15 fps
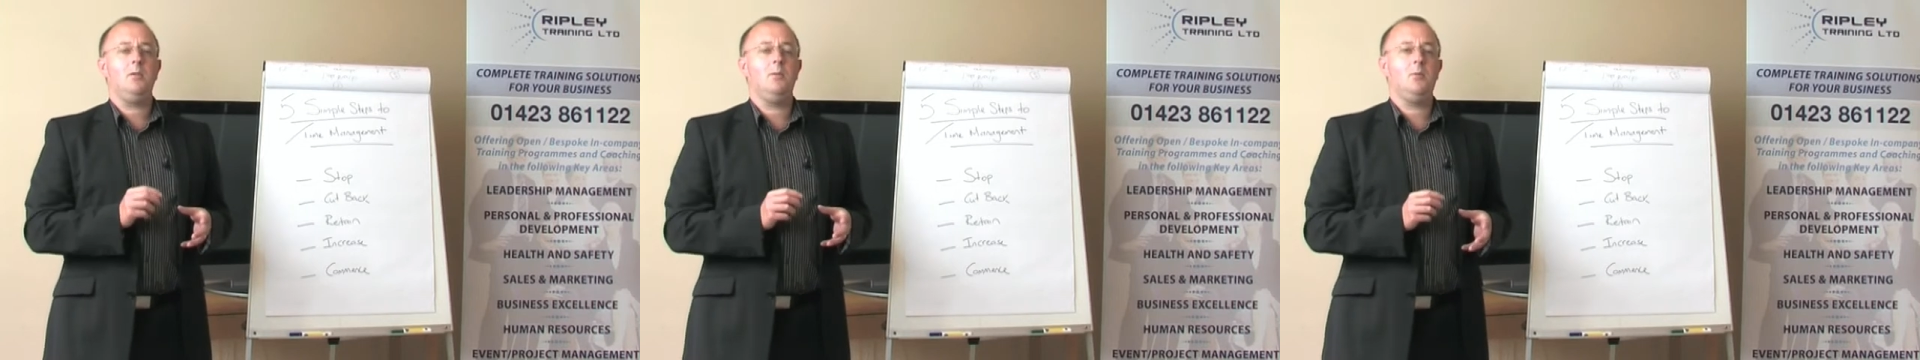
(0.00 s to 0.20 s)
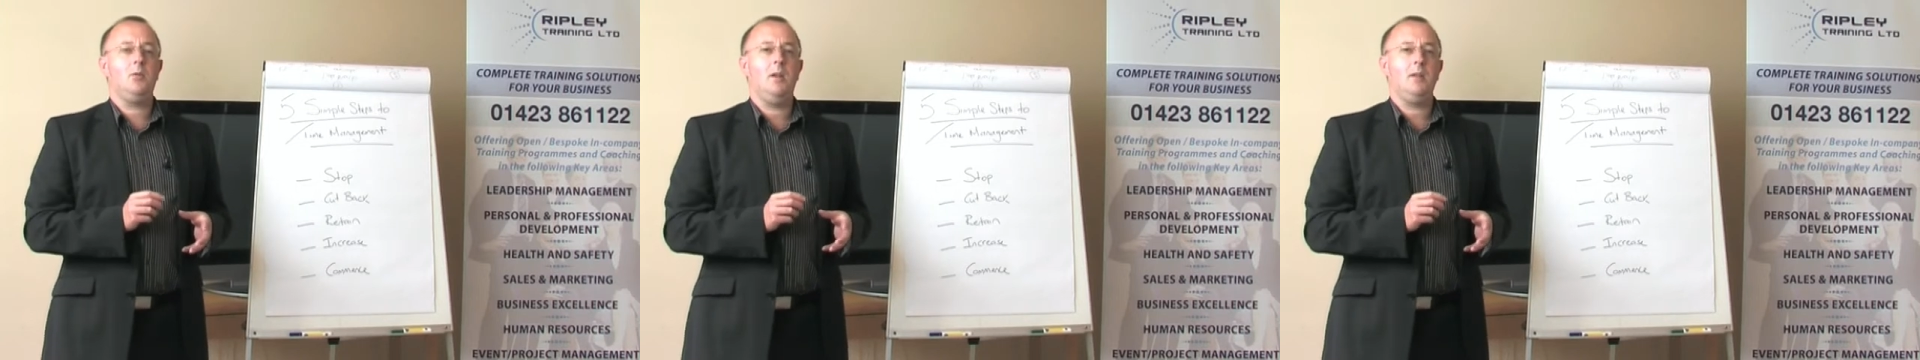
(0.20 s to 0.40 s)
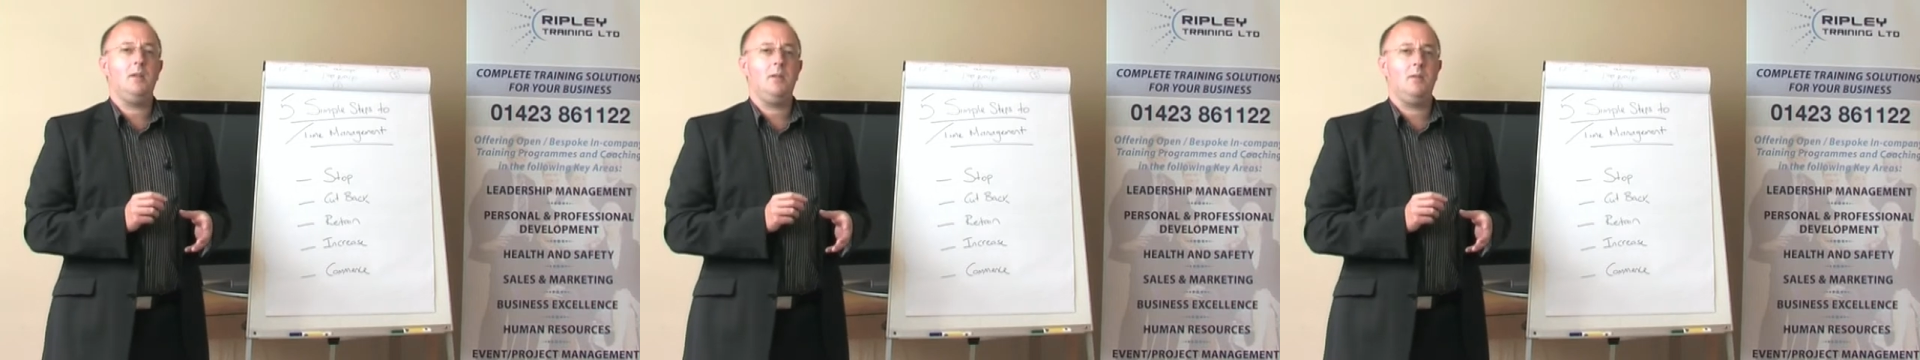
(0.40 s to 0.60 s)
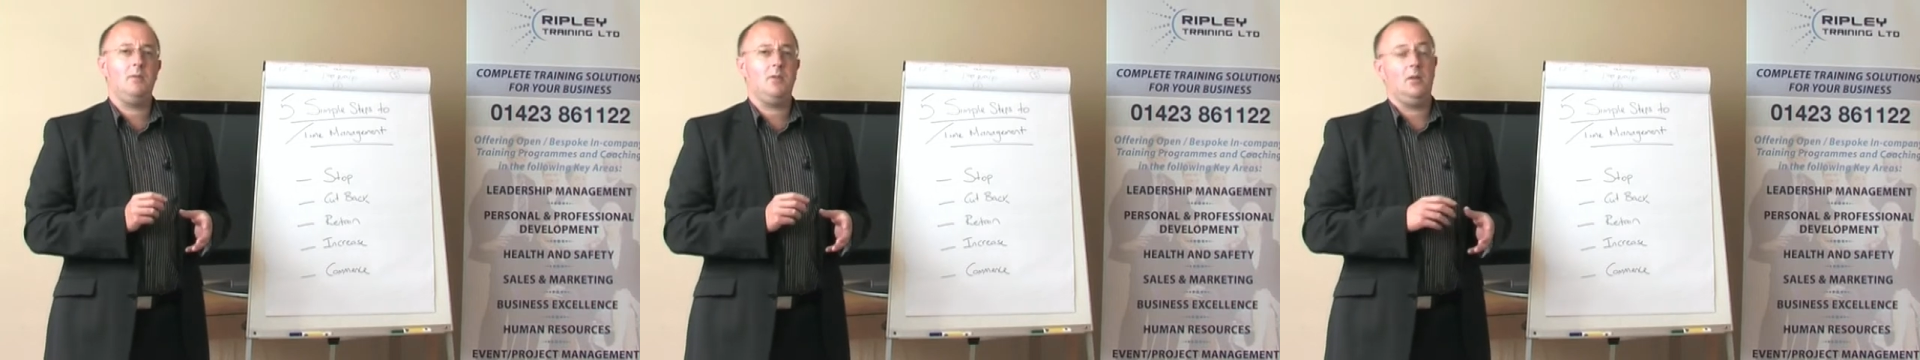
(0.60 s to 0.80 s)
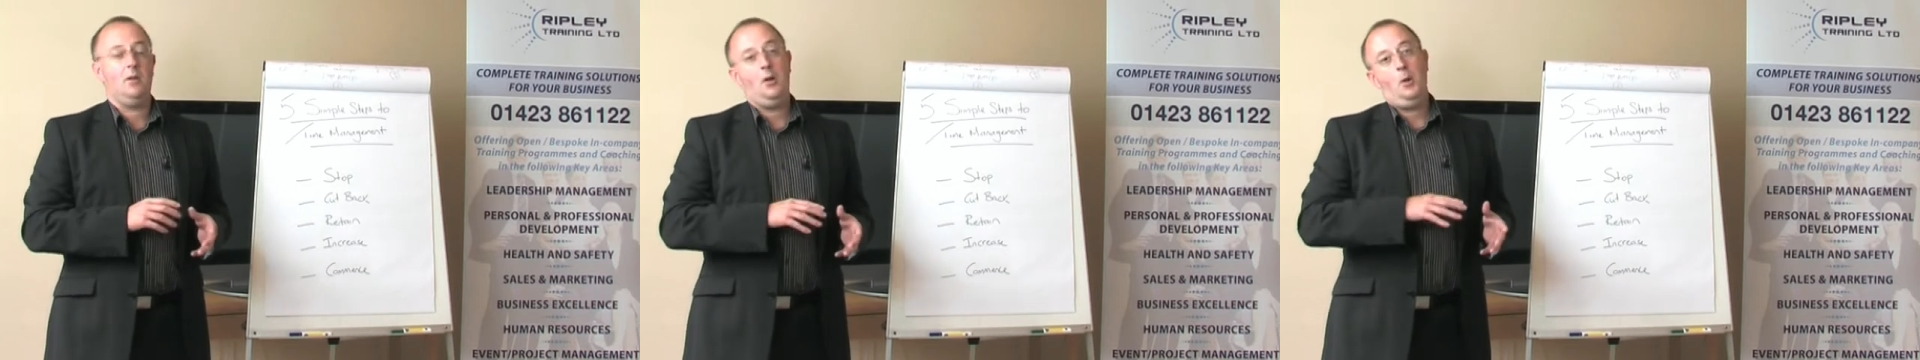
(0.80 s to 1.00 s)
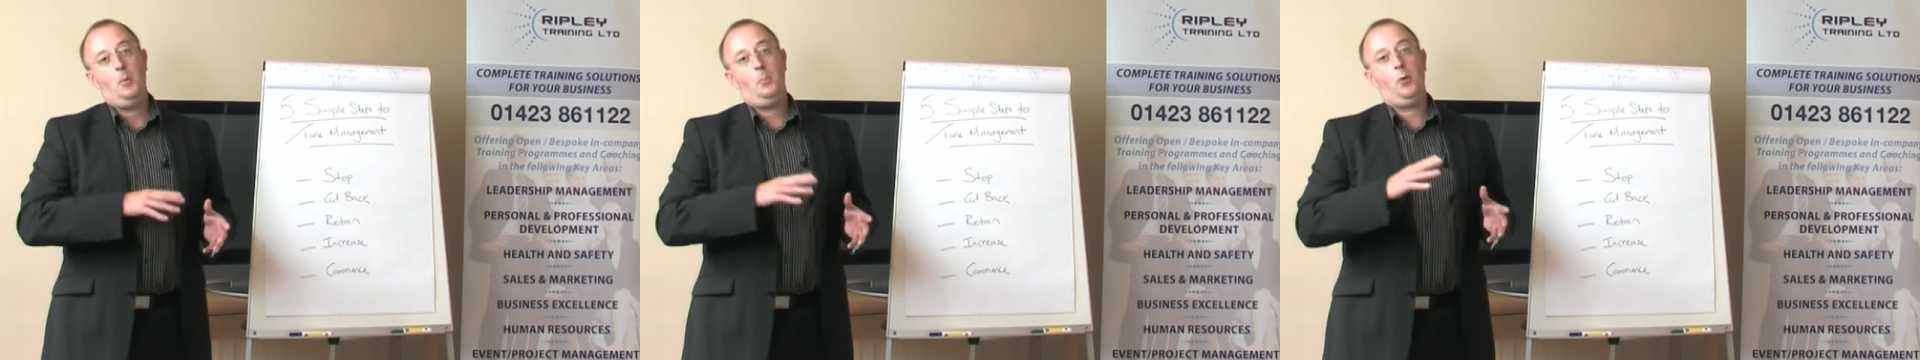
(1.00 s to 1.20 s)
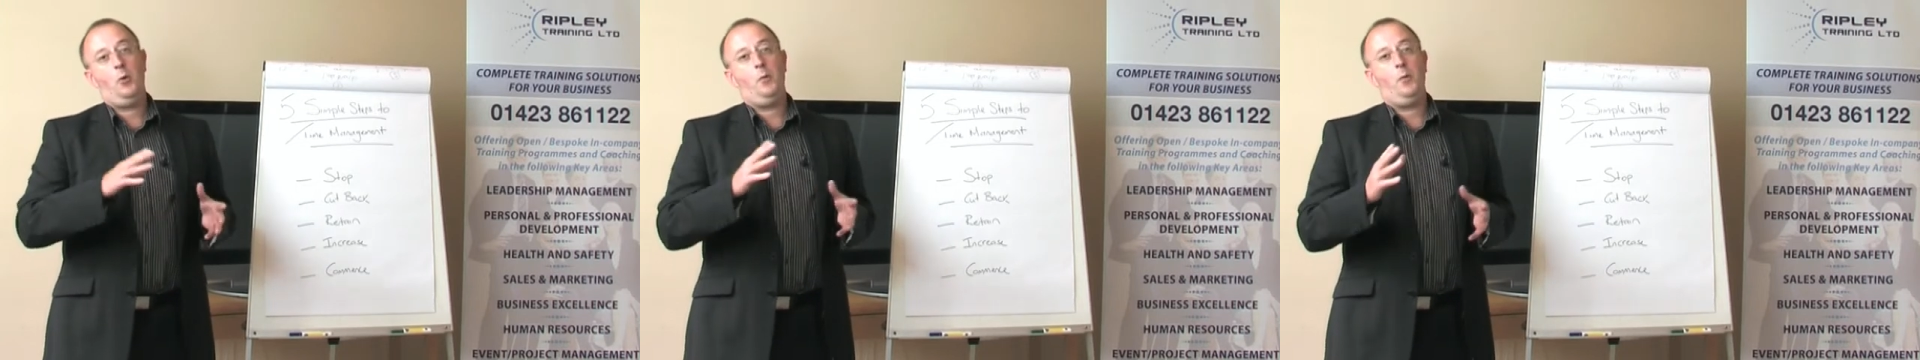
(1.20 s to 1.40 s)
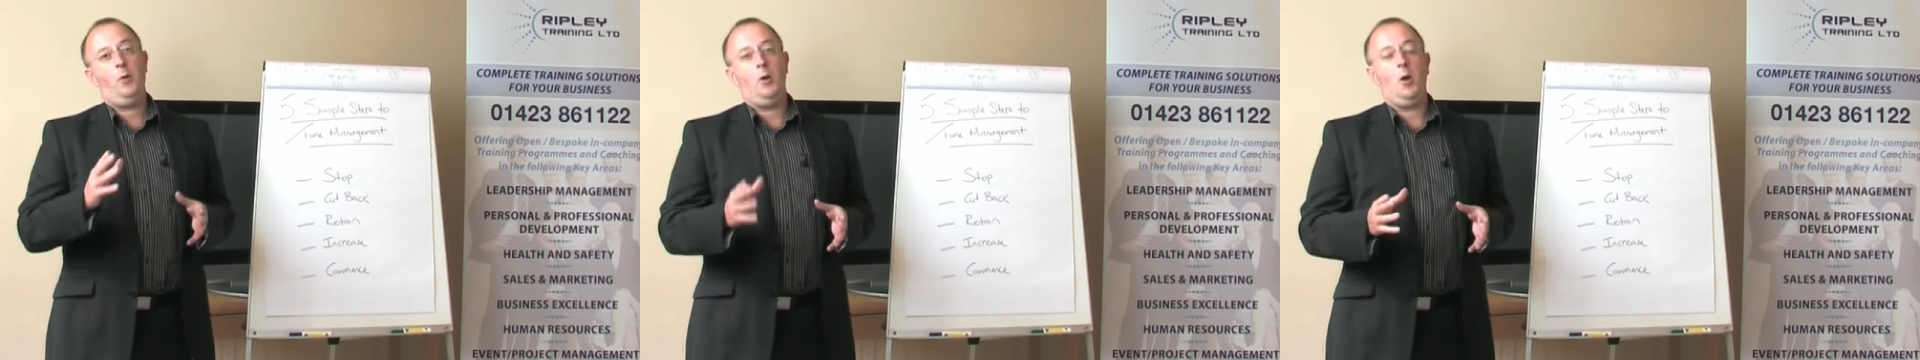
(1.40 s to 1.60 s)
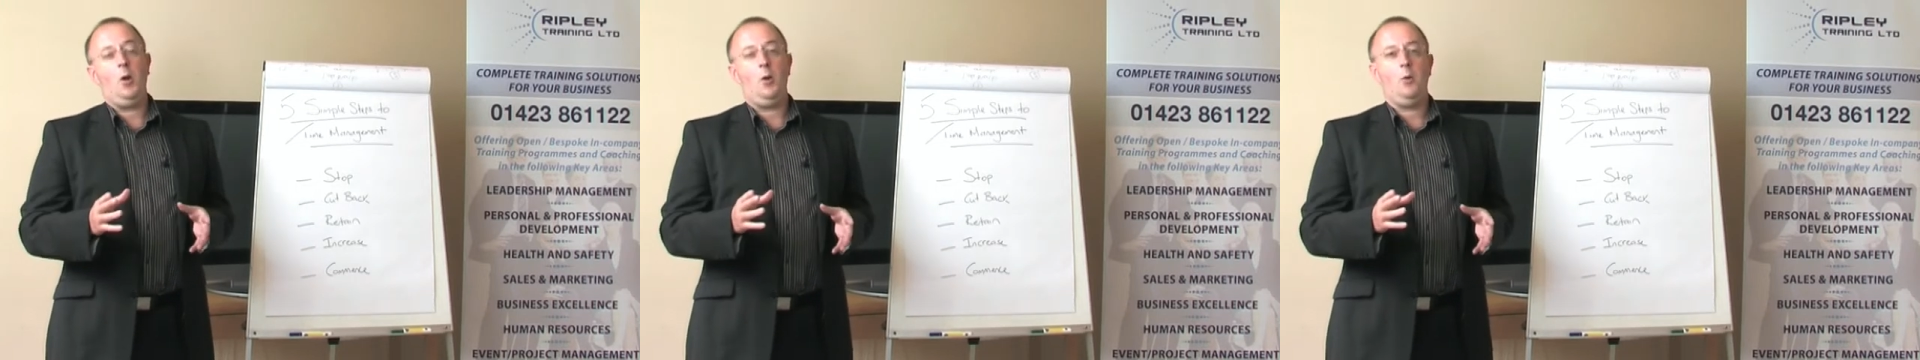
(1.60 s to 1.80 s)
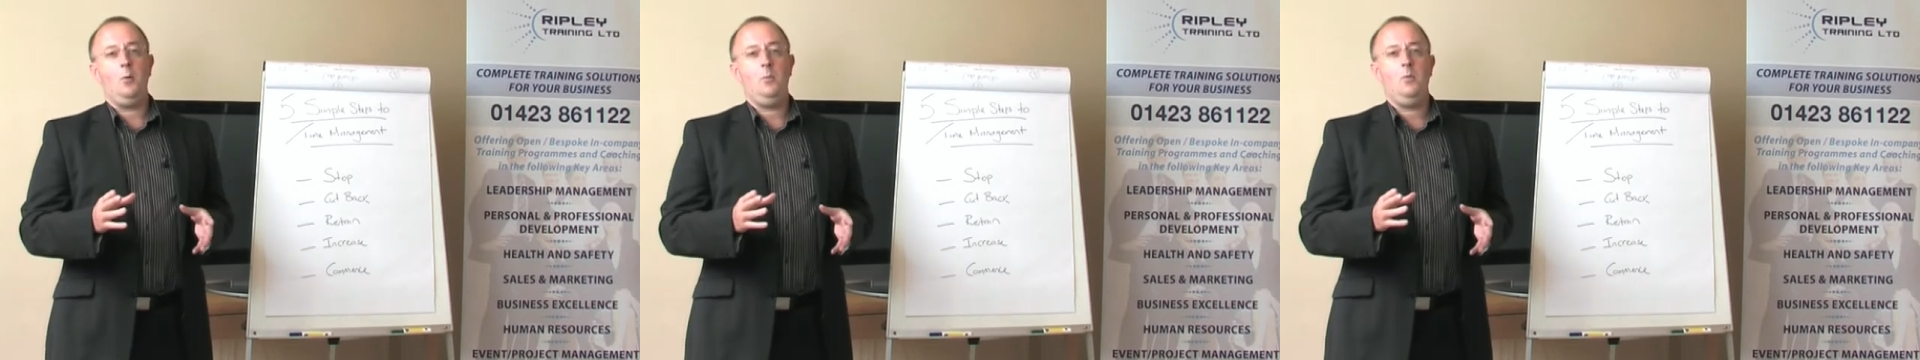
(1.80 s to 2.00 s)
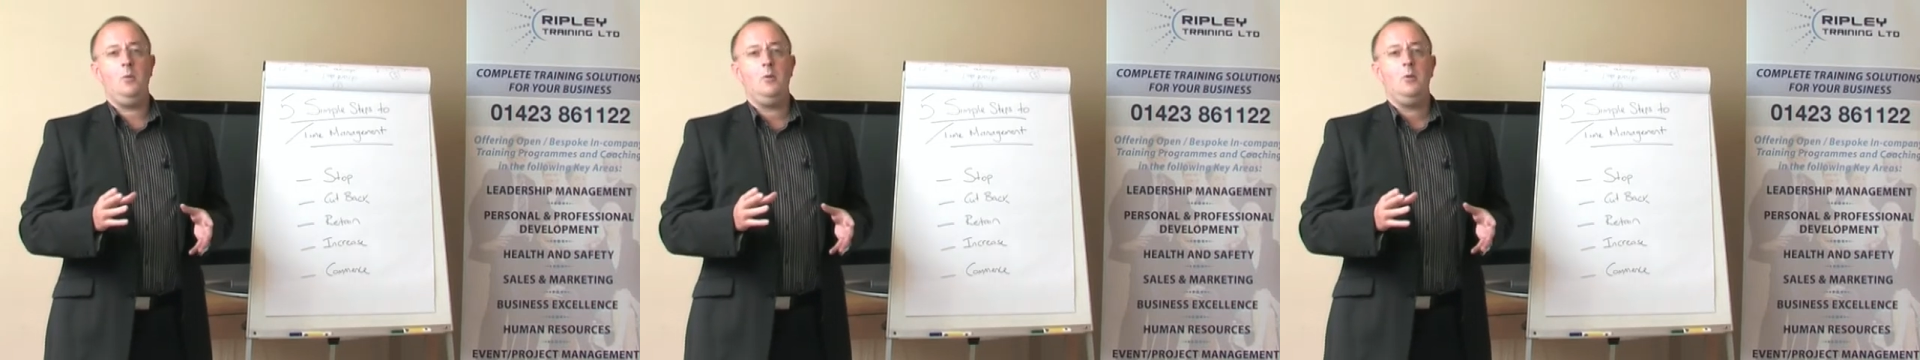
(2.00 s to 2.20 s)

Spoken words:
objectives, both at home,